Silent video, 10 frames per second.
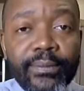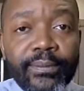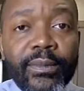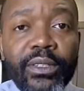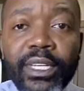
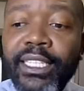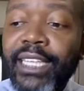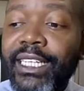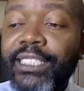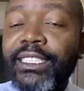You get that
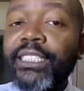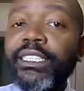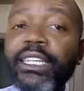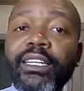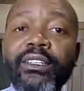decision
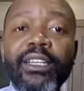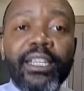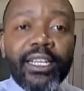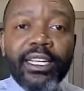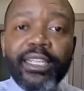letter
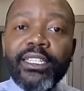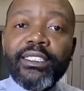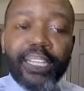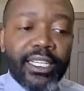and it says,